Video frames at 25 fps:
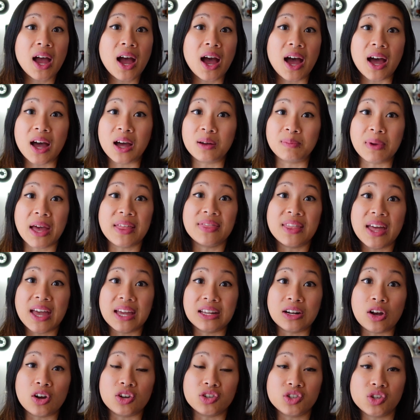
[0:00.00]
And
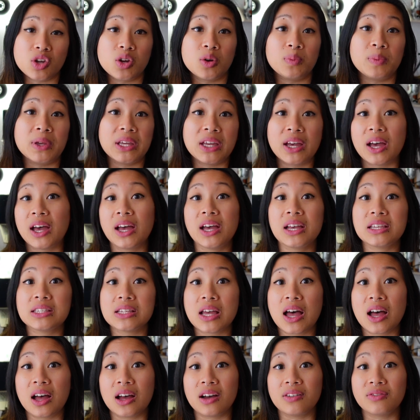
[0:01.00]
then also because
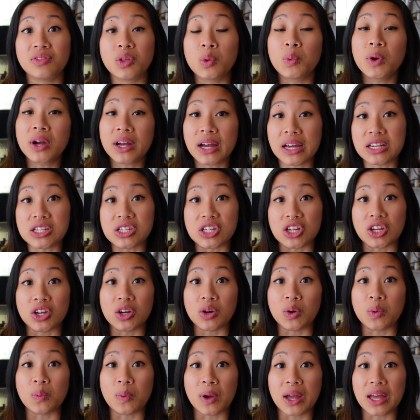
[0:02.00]
of the work I
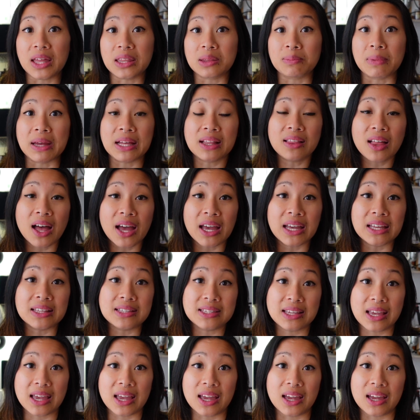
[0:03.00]
do with my clients
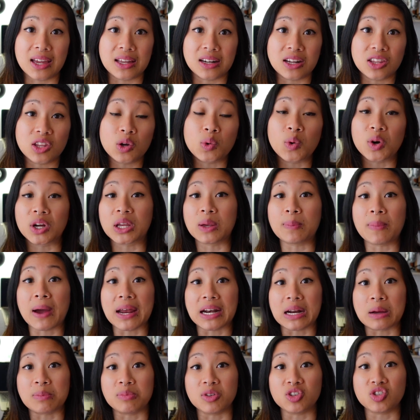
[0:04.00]
in the Quirky
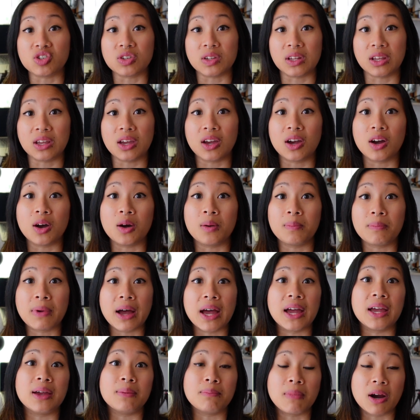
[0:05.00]
Pineapple Studio,
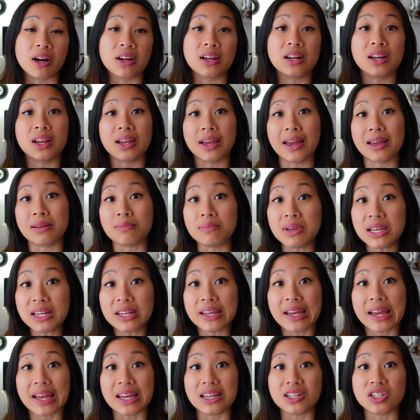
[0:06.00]
my marketing and
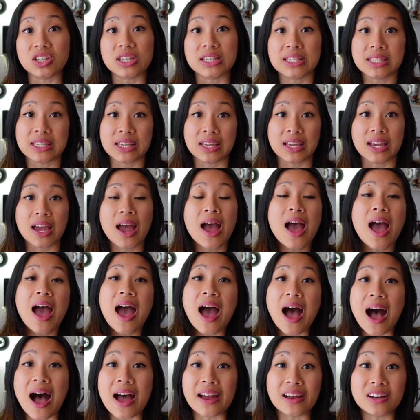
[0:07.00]
media agency,
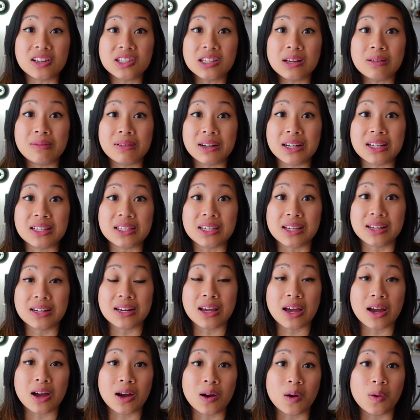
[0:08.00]
I also wanted to
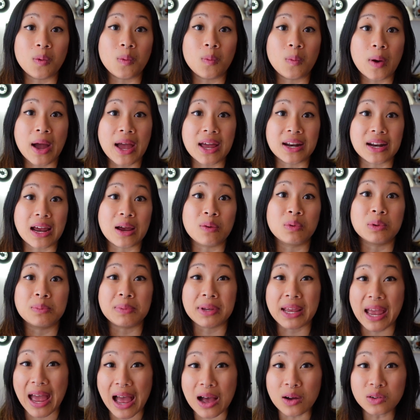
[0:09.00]
know when I would
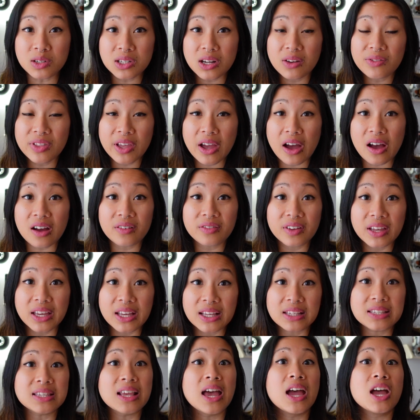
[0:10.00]
be out of the
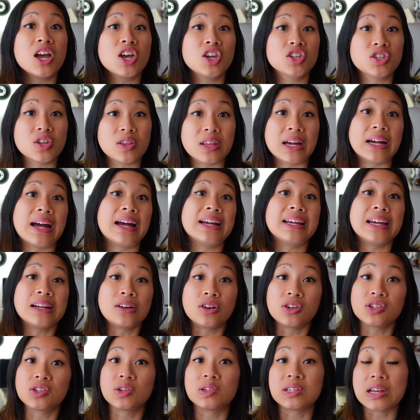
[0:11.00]
office so that I can
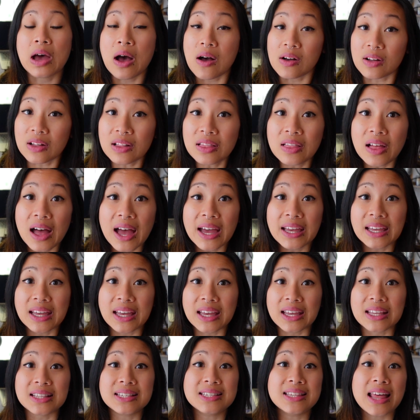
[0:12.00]
also tell
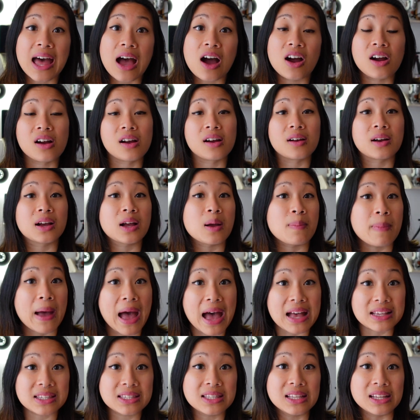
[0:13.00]
clients that our
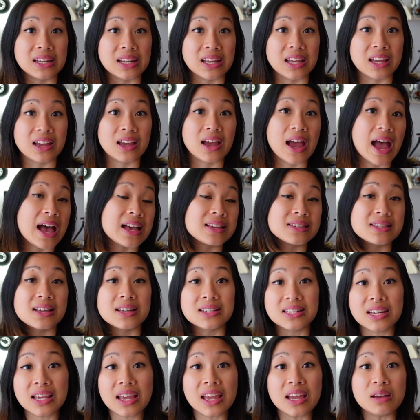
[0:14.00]
capacity as a
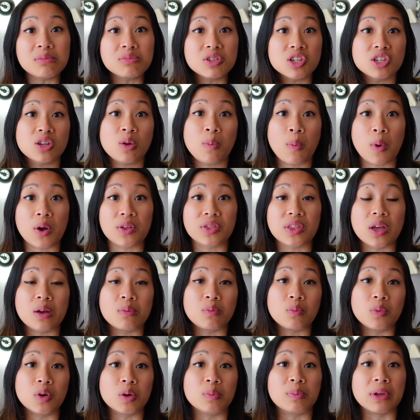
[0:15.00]
team to support
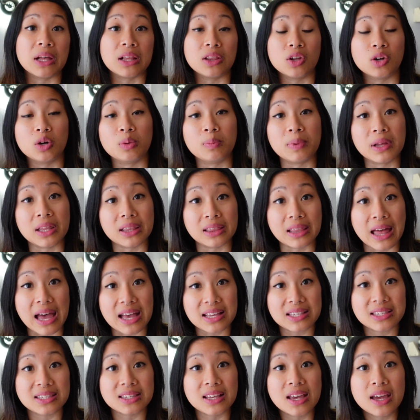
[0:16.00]
them will be a little bit
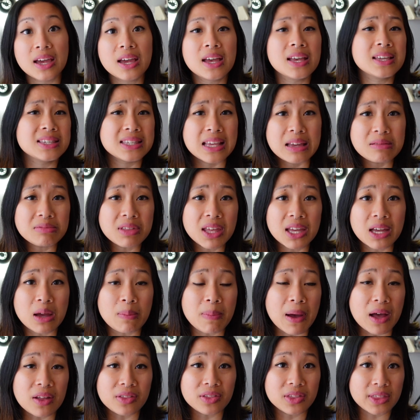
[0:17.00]
less. Same thing
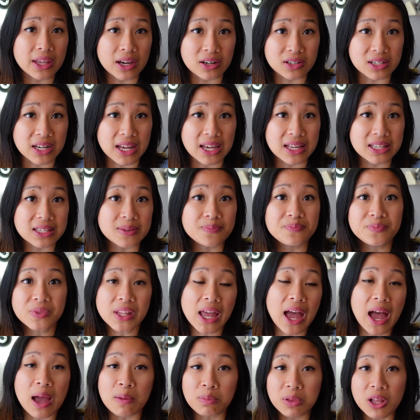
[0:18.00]
about their dates.
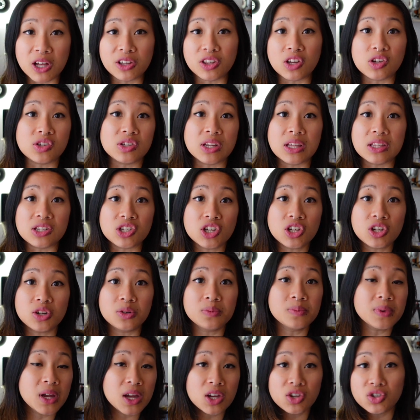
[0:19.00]
I plug those in too.
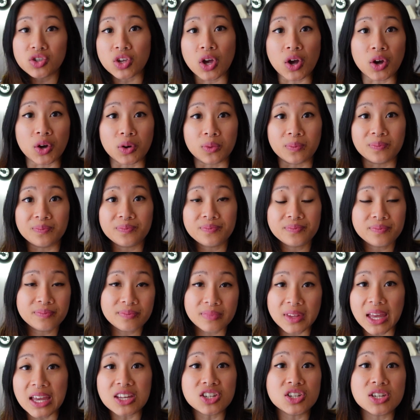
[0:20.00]
So
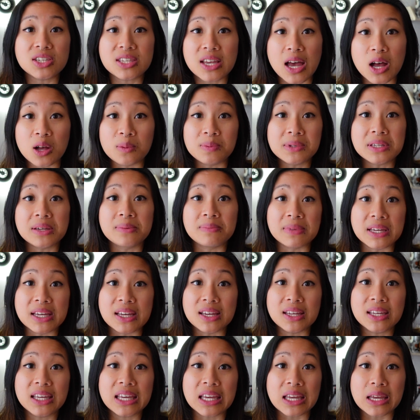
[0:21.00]
it just helps
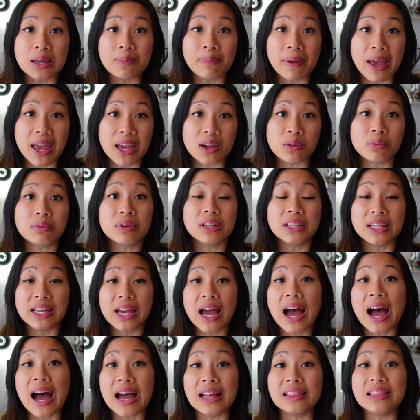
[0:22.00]
me keep a really
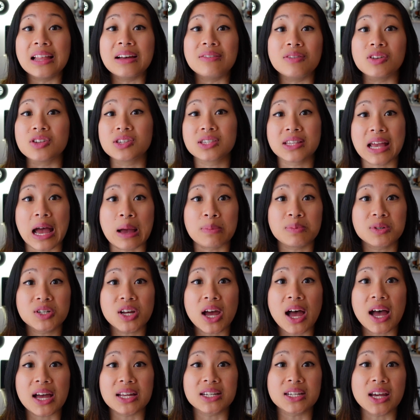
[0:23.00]
high level
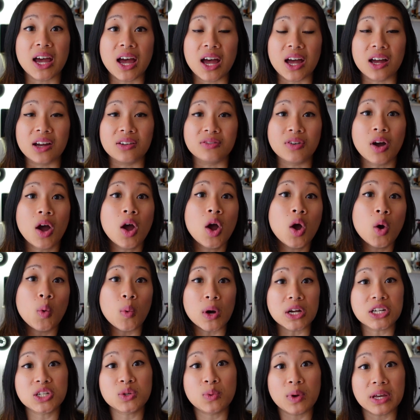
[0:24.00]
snapshot of
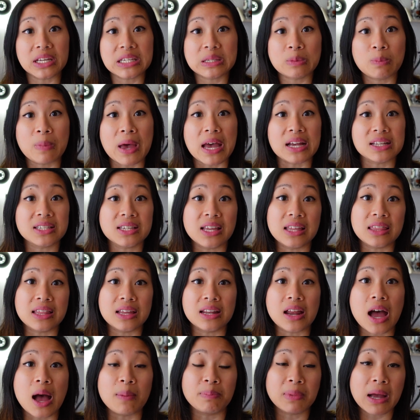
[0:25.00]
what to expect in
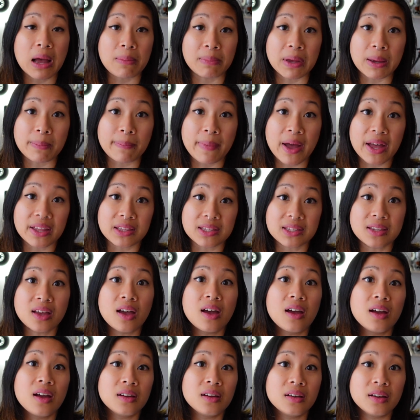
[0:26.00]
the upcoming months
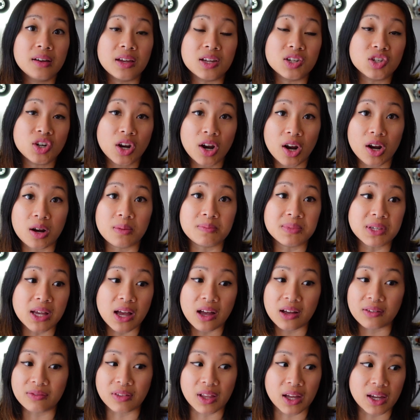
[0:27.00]
in terms
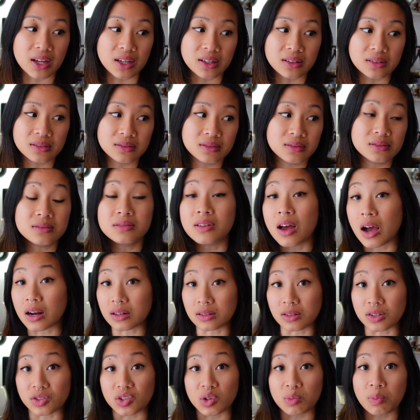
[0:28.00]
of like
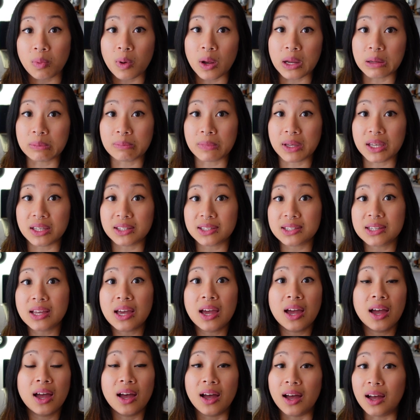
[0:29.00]
doctor's appointments,
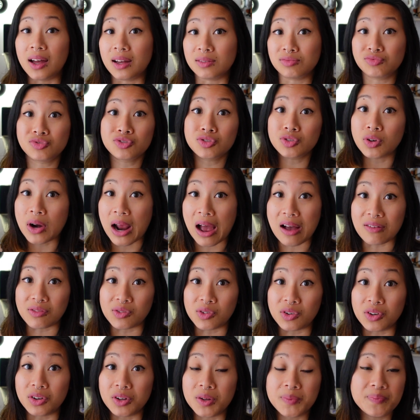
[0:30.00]

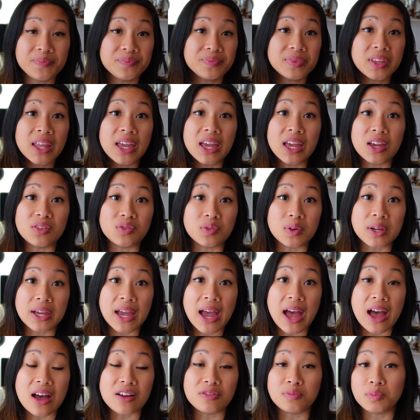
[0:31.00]
travel, if we
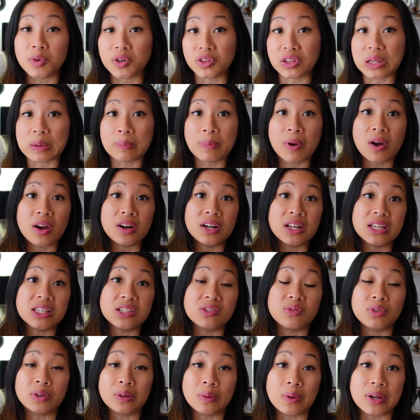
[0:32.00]
have birthday parties,
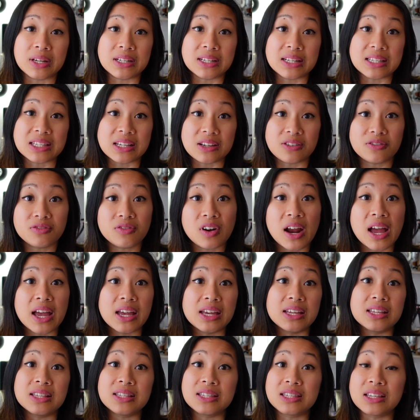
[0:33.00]
if we're going to see
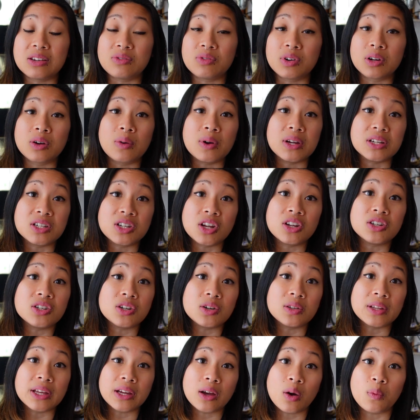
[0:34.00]
friends, if we're going to
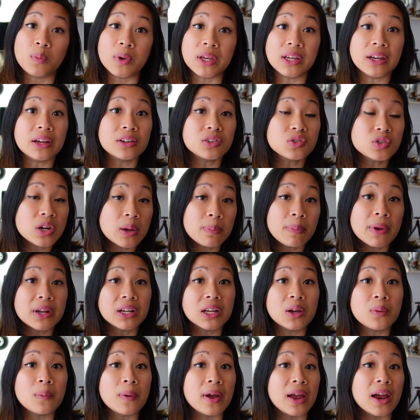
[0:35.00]
do like a weekend trip
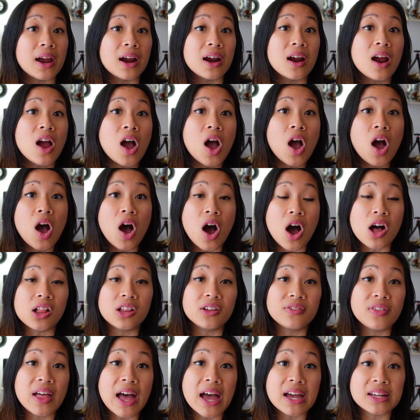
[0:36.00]
anywhere. All
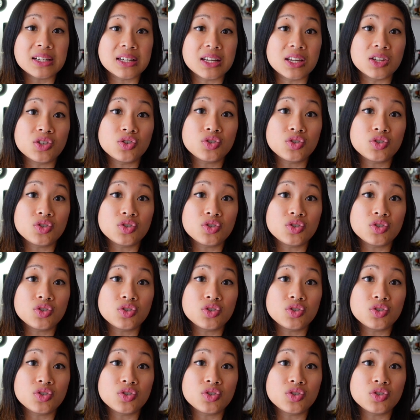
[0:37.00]
of that is